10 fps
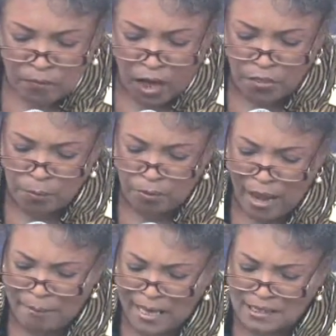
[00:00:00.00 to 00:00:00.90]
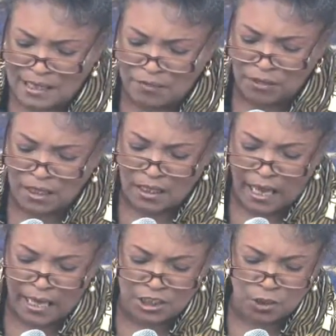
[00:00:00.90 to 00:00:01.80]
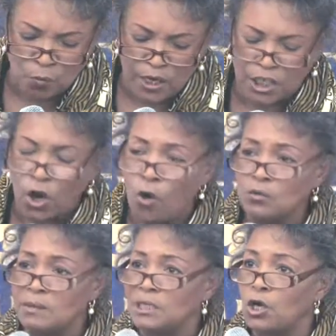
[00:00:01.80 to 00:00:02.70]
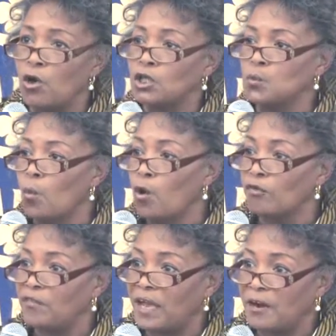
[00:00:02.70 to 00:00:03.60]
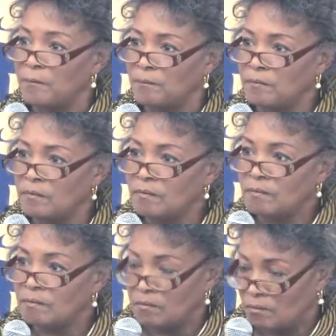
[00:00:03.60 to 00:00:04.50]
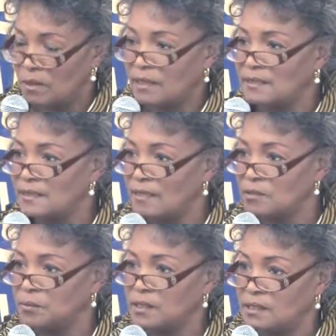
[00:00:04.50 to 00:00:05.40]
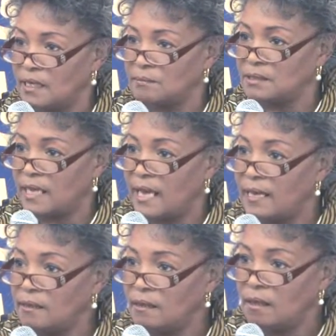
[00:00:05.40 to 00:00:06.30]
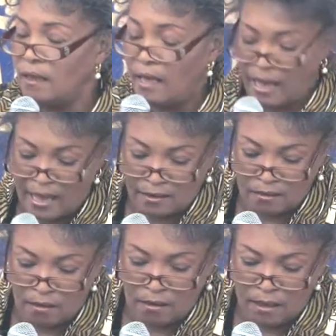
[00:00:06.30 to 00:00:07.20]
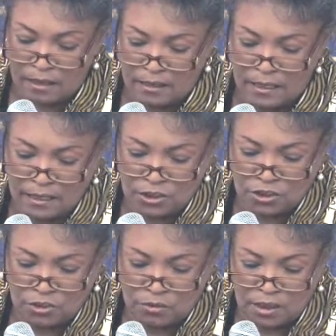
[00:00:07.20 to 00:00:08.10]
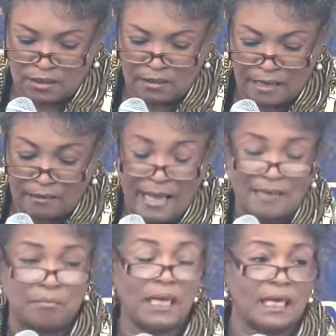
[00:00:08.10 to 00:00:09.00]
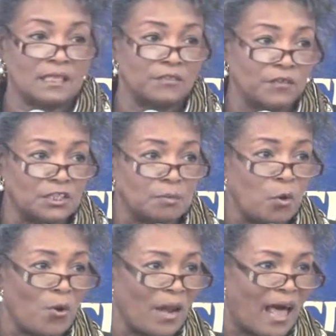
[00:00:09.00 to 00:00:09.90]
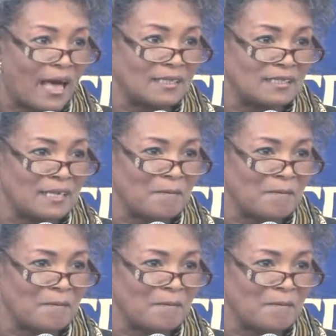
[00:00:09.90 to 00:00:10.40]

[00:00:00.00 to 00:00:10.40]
Other primates even engage in what can only be called warfare. Well, that sounds pretty damn sad. And it leads to this, it led me to feel demoralized.